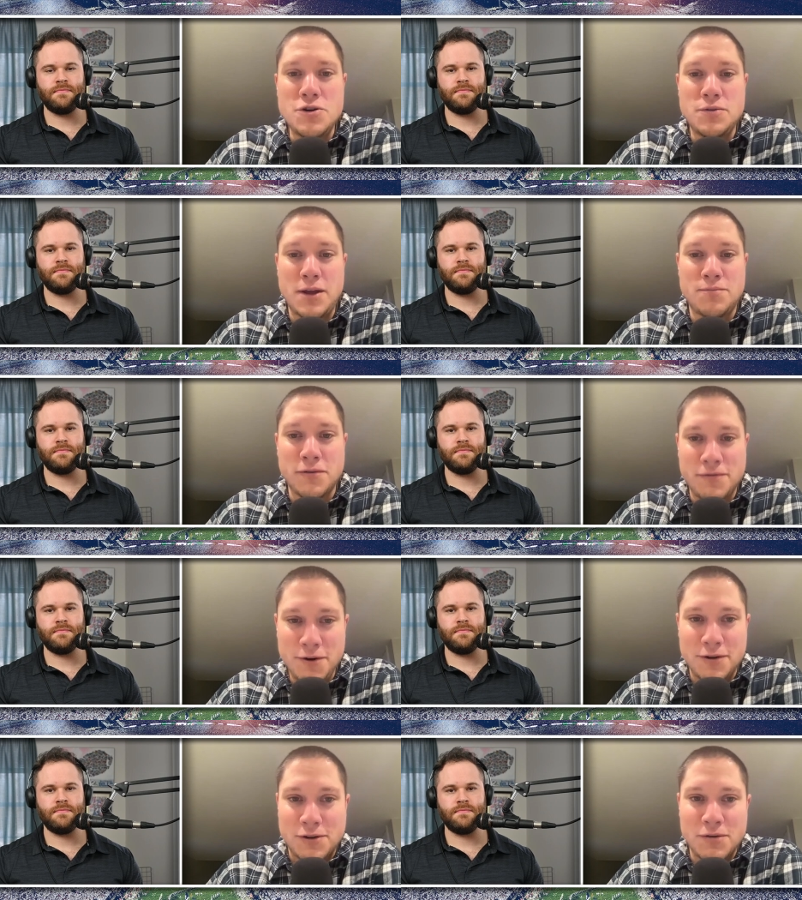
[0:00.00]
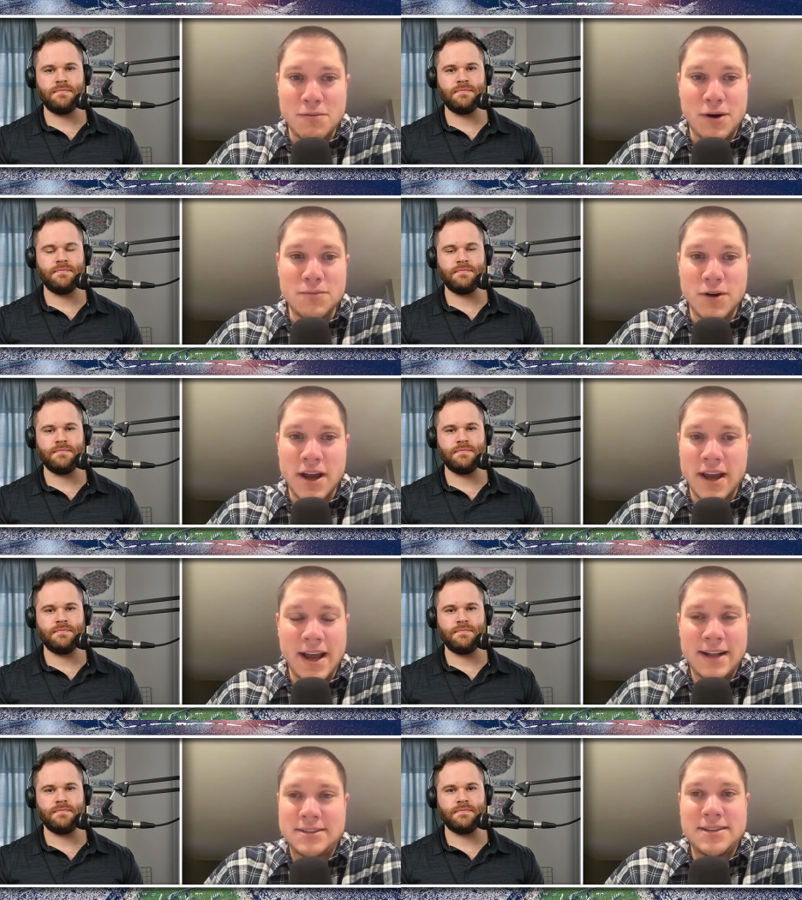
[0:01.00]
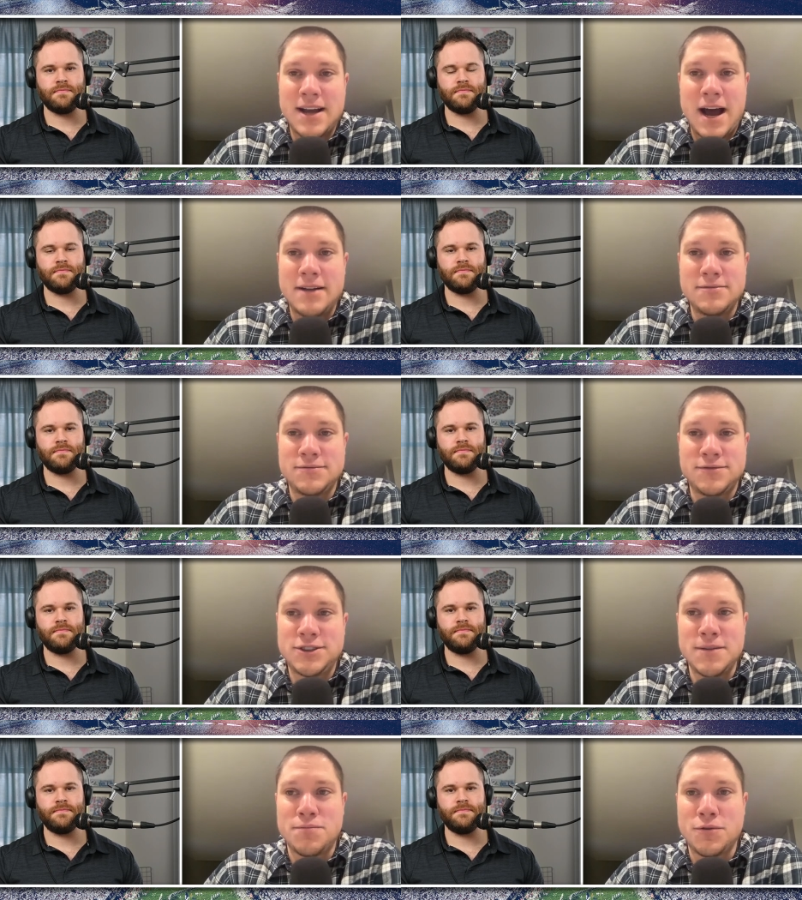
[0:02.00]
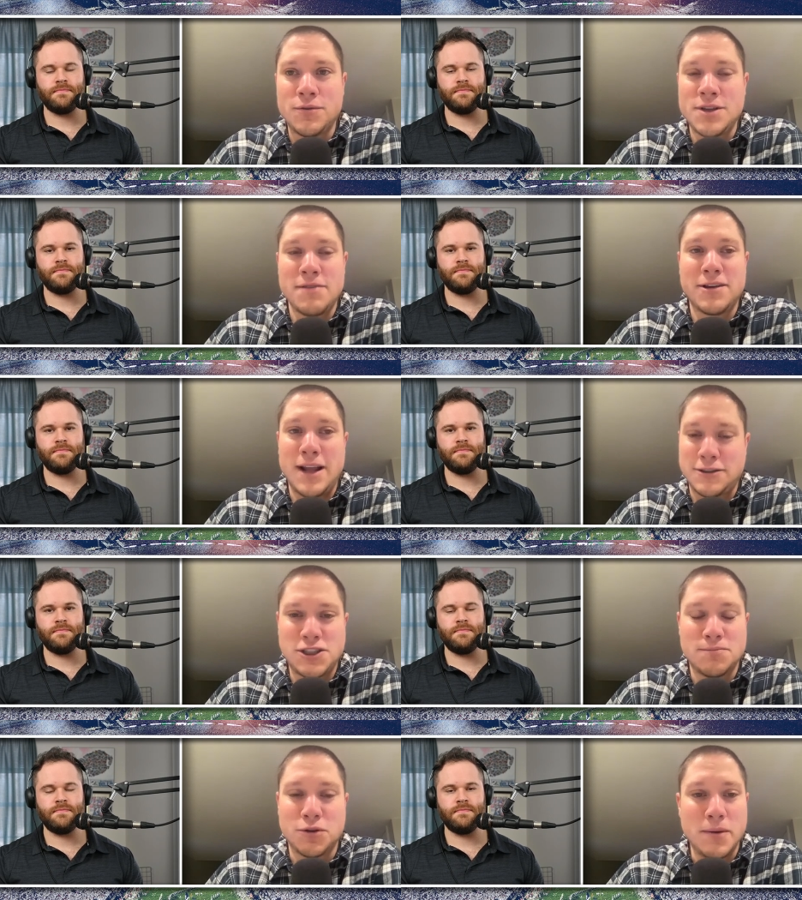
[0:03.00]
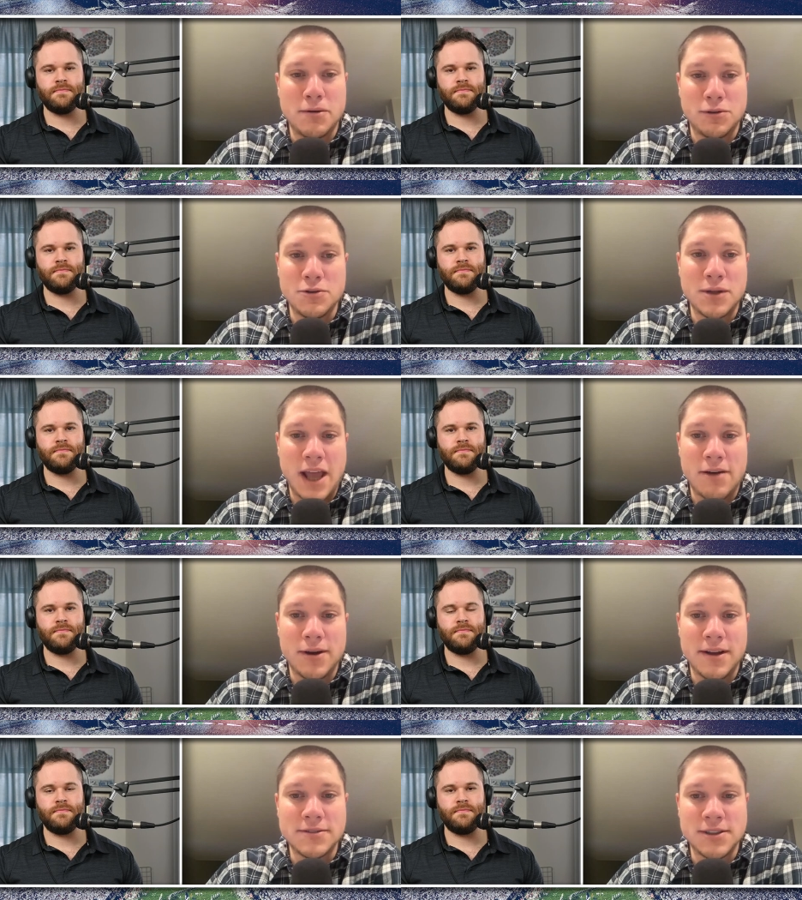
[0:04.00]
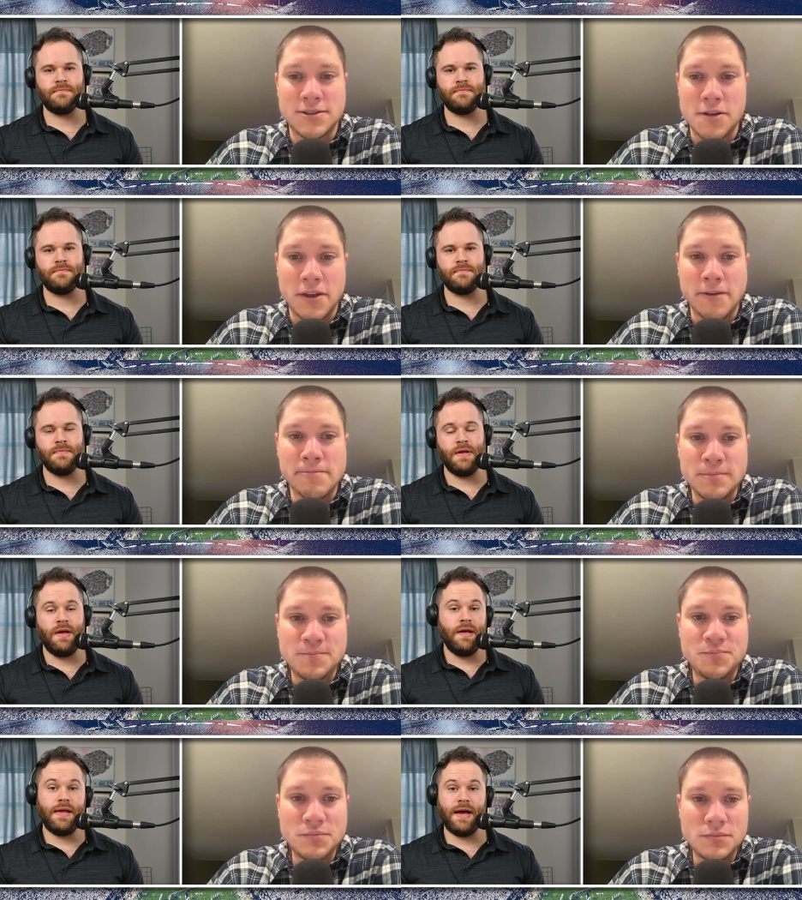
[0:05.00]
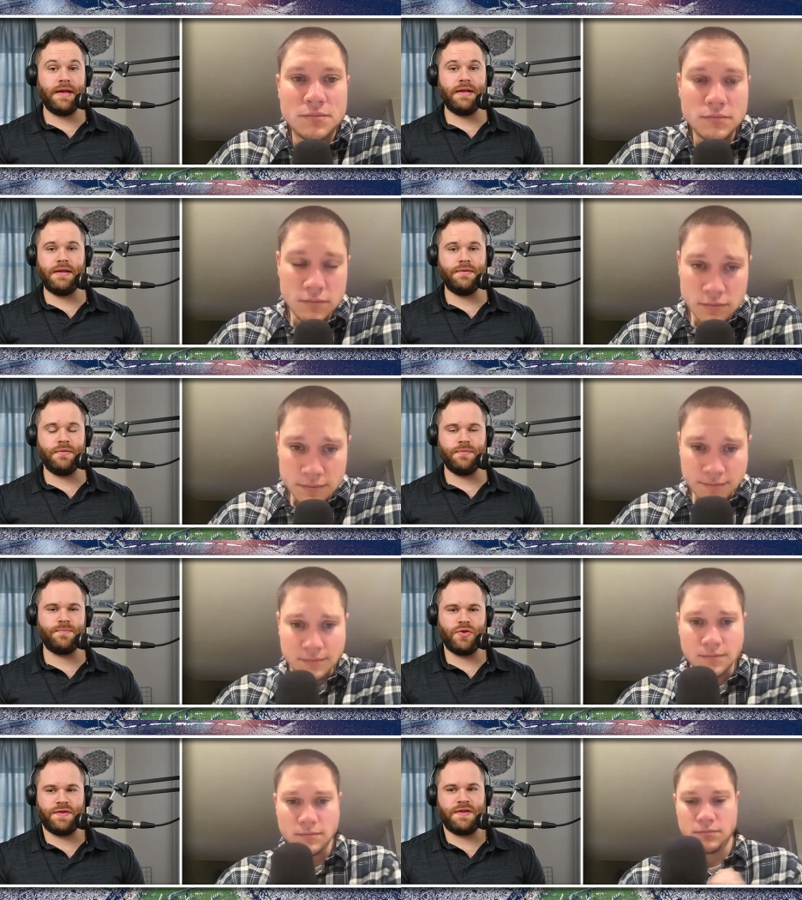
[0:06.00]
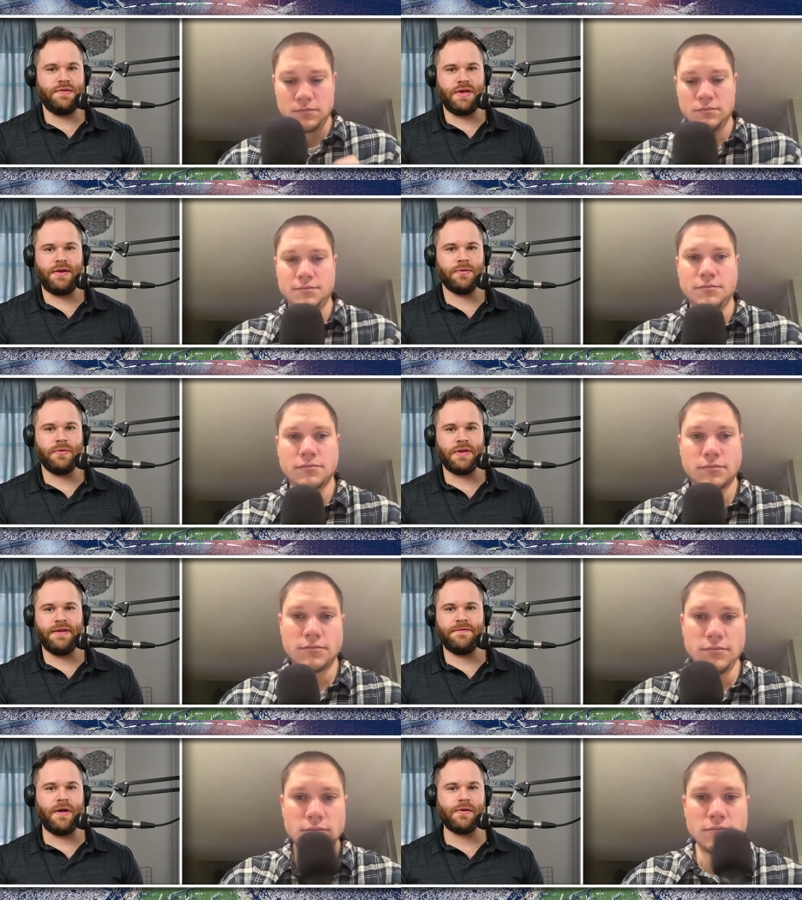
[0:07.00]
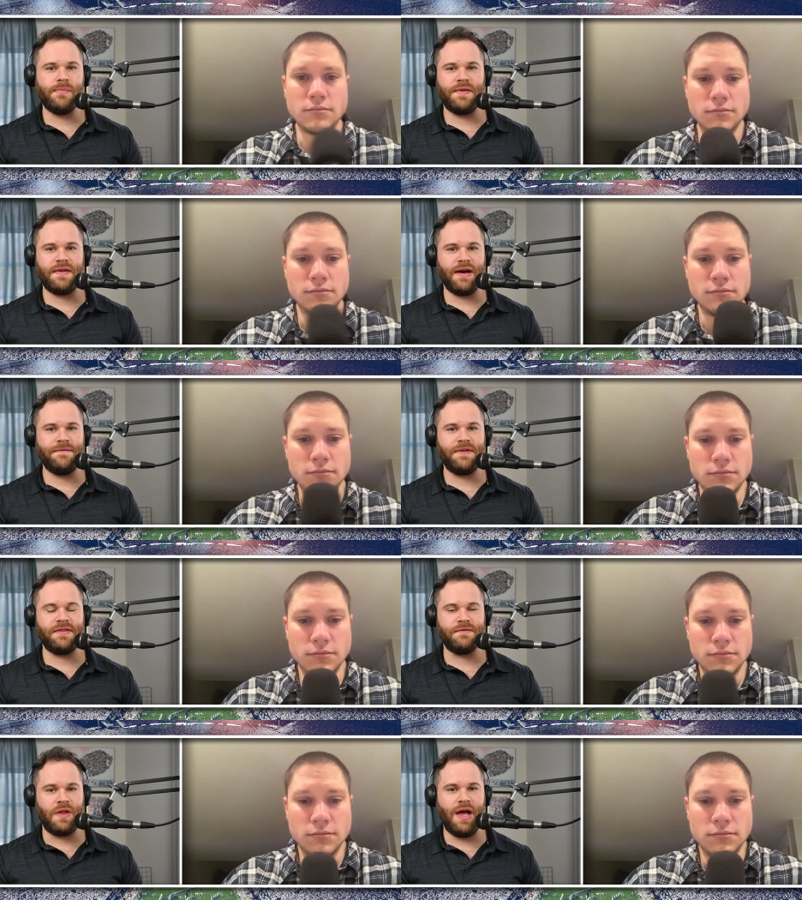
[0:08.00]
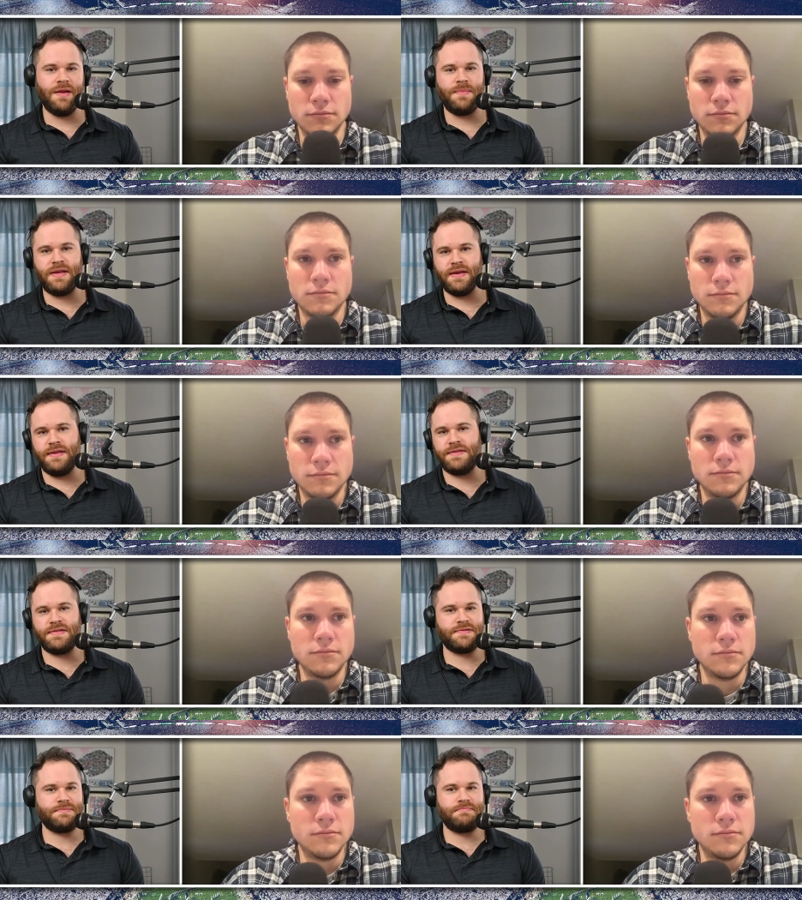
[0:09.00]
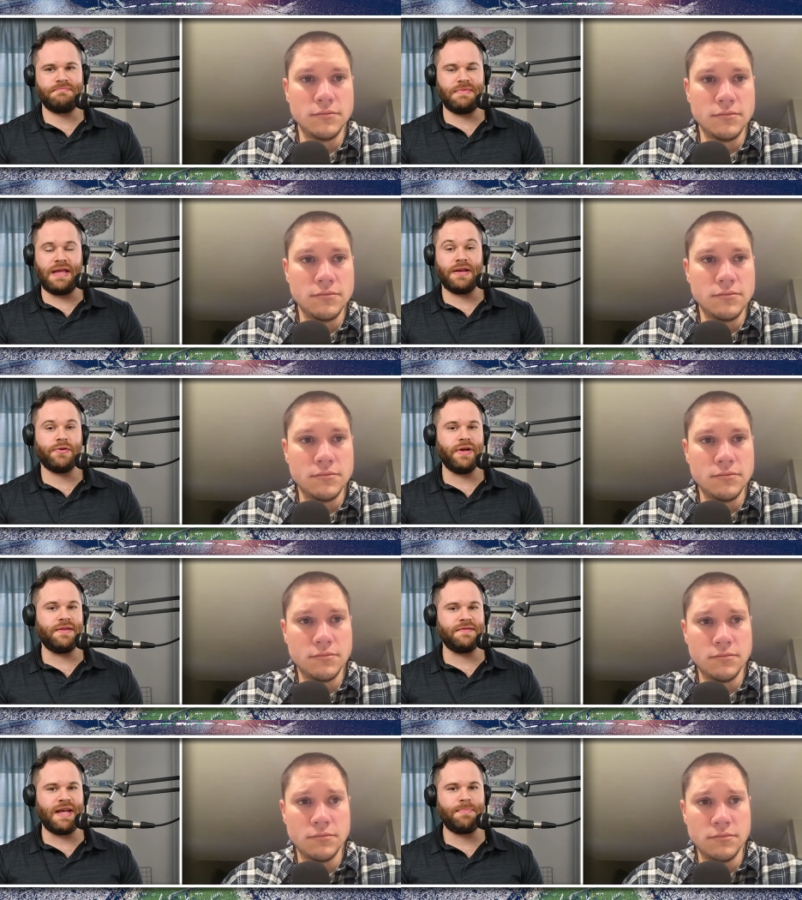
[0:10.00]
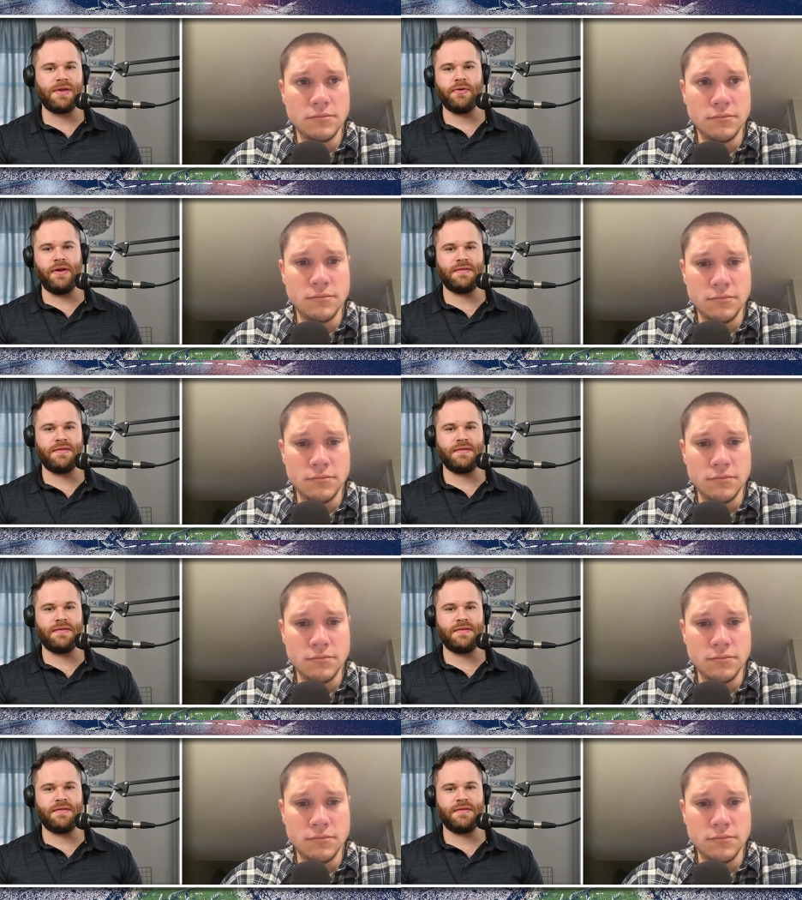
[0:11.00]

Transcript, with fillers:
Speaker 1: though they prefer to do it one way, it's not simple. It's not really that simple to be able to do it that way consistently.
Speaker 2: Yeah, and just in general, get volume at the offensive line because it creates depth, it creates